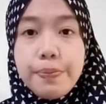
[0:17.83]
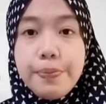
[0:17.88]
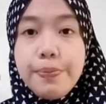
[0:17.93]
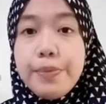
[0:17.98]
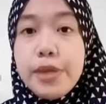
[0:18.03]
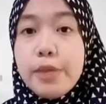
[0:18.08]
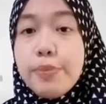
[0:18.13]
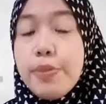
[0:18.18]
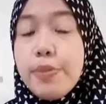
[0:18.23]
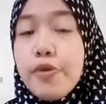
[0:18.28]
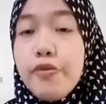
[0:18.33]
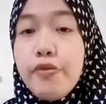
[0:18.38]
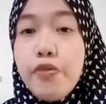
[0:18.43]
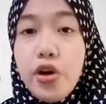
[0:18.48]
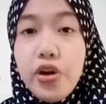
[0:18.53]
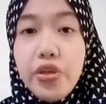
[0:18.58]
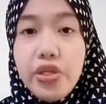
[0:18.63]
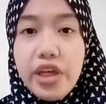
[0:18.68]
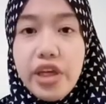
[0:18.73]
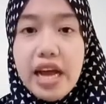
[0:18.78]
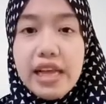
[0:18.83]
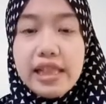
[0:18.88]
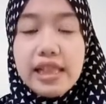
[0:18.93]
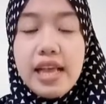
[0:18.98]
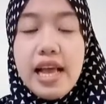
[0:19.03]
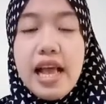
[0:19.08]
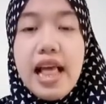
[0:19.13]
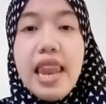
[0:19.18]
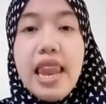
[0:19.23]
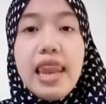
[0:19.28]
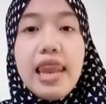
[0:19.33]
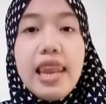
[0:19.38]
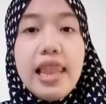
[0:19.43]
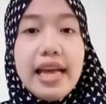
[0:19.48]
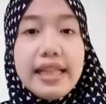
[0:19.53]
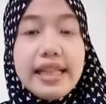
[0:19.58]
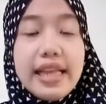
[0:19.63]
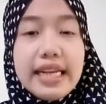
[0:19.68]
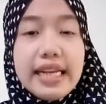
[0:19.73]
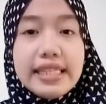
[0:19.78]
But before that,
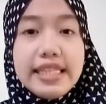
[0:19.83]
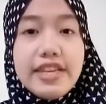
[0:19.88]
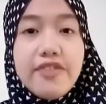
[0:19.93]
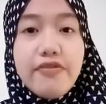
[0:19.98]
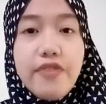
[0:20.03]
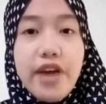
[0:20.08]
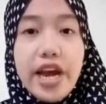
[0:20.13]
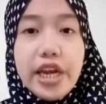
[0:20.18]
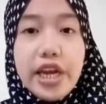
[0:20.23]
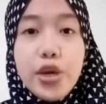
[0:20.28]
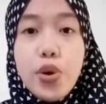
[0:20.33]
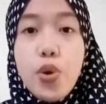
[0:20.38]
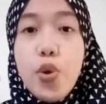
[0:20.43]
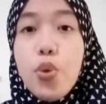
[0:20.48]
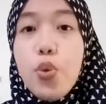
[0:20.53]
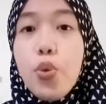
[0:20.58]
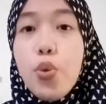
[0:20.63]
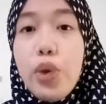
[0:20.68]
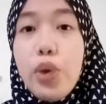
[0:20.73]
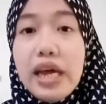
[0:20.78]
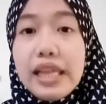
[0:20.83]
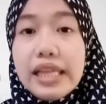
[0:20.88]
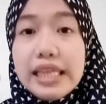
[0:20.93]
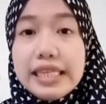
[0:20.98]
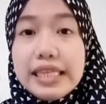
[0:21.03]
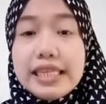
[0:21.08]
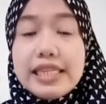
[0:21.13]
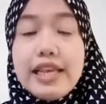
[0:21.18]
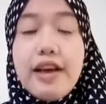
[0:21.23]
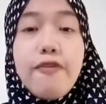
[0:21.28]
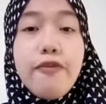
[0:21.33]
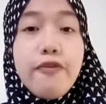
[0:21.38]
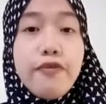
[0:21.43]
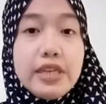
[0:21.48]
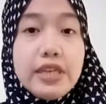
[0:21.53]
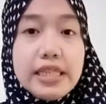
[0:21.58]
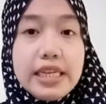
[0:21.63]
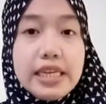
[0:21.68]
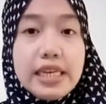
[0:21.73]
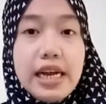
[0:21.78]
let us define what is a
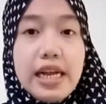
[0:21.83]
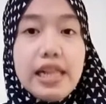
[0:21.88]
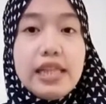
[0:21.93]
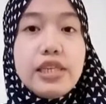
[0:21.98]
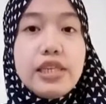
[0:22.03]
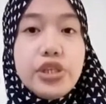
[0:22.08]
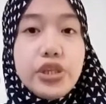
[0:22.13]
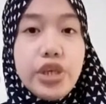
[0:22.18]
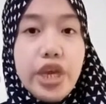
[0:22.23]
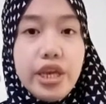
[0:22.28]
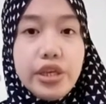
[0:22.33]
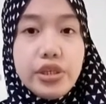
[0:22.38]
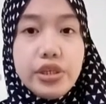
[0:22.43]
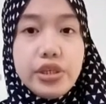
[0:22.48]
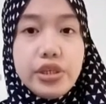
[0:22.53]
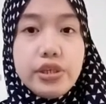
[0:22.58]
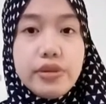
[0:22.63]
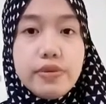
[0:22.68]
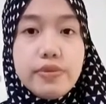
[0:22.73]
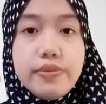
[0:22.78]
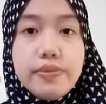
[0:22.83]
physical change.